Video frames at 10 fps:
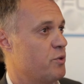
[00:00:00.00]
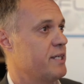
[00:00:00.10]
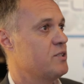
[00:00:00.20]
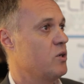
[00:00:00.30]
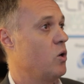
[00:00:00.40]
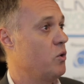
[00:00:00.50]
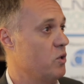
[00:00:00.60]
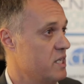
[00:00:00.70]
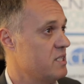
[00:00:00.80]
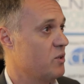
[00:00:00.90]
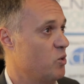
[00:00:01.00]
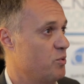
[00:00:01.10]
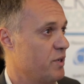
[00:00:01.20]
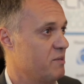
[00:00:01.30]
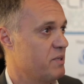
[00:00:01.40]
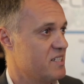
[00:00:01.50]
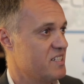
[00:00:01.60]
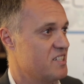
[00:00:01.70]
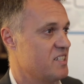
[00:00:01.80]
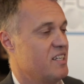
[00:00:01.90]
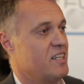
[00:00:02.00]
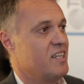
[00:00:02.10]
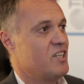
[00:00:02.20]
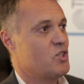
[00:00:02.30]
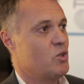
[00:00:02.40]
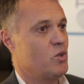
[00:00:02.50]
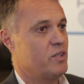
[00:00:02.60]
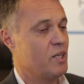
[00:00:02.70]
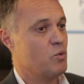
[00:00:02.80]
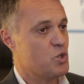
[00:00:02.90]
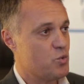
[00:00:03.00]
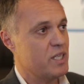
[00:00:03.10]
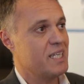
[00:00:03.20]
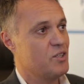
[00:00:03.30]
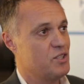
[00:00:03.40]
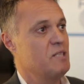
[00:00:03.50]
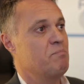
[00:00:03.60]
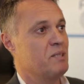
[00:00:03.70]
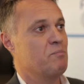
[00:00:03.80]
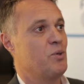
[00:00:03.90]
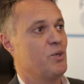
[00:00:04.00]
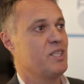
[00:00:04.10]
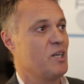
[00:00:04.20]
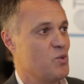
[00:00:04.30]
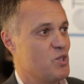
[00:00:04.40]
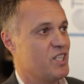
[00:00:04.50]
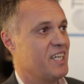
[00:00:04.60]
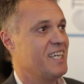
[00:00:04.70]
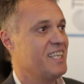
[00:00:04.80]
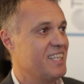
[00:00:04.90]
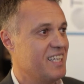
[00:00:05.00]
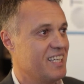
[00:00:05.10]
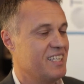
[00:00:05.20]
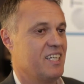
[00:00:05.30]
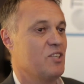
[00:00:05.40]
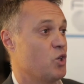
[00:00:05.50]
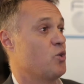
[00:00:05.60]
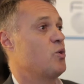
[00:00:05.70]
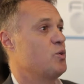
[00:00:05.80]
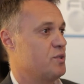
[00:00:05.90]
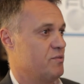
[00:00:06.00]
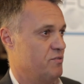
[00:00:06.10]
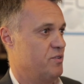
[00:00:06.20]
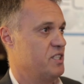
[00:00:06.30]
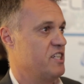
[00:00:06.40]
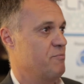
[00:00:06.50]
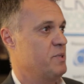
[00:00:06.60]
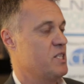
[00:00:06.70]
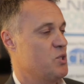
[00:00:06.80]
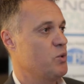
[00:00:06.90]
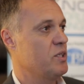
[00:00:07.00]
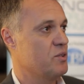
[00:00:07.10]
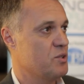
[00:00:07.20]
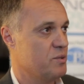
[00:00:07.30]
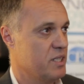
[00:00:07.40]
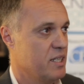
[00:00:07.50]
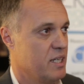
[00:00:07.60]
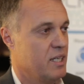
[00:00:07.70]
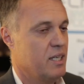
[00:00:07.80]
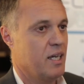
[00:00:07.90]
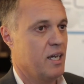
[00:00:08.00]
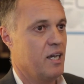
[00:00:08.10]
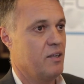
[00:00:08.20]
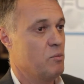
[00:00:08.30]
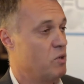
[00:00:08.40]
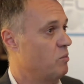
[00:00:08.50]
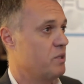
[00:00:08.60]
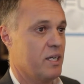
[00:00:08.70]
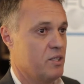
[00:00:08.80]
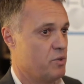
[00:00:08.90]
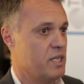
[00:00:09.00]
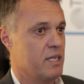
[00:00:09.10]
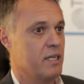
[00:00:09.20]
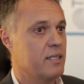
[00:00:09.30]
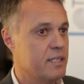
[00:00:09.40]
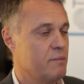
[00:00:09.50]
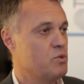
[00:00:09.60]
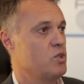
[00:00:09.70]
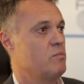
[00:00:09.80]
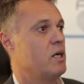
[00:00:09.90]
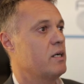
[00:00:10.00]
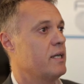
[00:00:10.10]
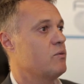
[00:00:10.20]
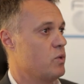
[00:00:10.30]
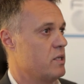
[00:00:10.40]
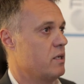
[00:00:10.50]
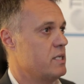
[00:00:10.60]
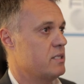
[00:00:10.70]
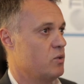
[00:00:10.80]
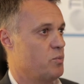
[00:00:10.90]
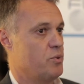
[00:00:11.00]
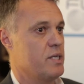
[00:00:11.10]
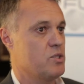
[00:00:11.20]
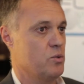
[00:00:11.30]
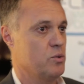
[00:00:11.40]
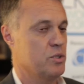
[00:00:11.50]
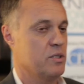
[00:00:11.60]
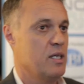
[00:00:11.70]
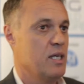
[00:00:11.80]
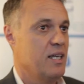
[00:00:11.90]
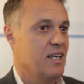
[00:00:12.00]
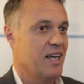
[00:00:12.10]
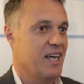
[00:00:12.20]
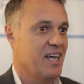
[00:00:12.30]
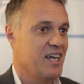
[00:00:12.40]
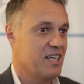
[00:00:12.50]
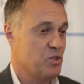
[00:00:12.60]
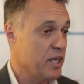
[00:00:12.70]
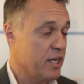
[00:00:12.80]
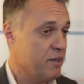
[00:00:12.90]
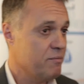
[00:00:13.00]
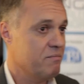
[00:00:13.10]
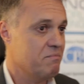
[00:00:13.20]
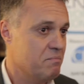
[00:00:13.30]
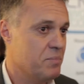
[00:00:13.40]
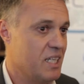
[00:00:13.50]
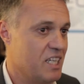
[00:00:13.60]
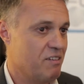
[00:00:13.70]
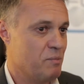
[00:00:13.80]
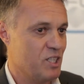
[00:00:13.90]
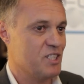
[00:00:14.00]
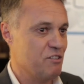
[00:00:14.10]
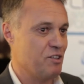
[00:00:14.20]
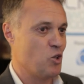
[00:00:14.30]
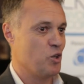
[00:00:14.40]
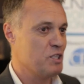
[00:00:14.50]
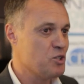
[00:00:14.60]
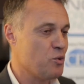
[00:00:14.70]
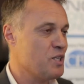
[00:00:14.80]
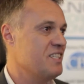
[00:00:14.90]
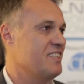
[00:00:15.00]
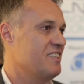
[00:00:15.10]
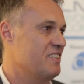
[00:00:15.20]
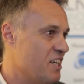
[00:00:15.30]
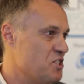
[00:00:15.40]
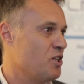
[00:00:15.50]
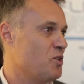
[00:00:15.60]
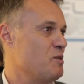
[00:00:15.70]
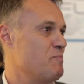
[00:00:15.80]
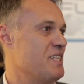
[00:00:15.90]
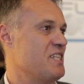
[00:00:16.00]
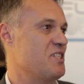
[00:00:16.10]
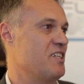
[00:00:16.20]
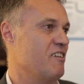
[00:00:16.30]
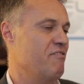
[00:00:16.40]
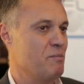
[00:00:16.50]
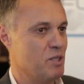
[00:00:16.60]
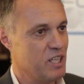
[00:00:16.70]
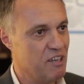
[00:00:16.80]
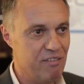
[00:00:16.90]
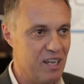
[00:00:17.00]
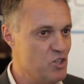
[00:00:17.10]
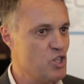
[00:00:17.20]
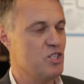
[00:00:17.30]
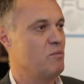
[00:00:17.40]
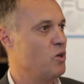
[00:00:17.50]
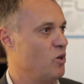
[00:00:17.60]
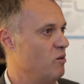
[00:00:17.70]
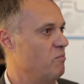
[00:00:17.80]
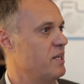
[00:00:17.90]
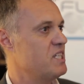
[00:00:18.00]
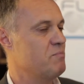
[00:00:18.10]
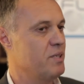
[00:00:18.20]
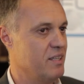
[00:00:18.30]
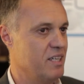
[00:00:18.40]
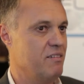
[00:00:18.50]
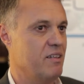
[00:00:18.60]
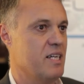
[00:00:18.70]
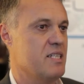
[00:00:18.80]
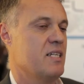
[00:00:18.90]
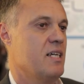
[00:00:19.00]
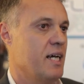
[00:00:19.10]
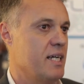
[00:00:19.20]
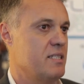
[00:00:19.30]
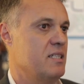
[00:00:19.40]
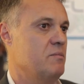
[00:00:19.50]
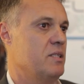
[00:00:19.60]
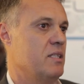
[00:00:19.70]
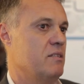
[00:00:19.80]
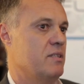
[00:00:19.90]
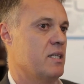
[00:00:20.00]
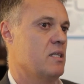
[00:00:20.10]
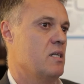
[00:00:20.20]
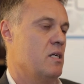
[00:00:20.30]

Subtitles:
operator on a lease and operate basis. So that was really the tipping point, I would say, in the growth for the FPSO industry. The moment that really it came to the market with a lease and operate solution. So I believe, it's difficult. The story does not repeat itself. FLNGs are more complex, but nevertheless, I still believe that